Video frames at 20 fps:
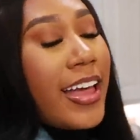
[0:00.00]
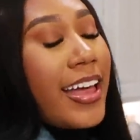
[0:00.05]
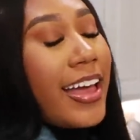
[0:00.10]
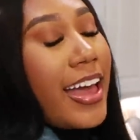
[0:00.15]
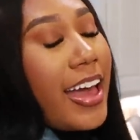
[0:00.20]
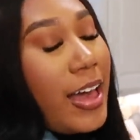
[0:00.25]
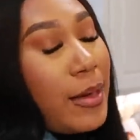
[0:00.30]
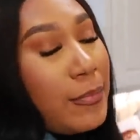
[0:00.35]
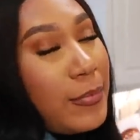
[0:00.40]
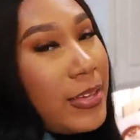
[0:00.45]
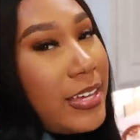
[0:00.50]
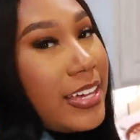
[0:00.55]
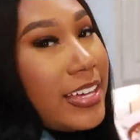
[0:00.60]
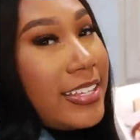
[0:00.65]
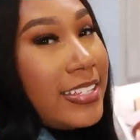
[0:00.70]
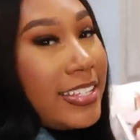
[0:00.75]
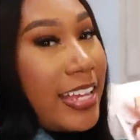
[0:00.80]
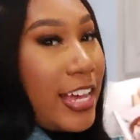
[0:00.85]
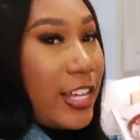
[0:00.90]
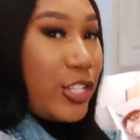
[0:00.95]

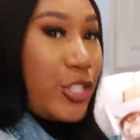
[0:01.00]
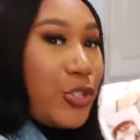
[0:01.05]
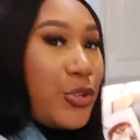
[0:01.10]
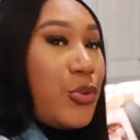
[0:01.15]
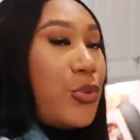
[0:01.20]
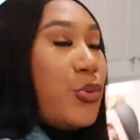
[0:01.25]
Happy day two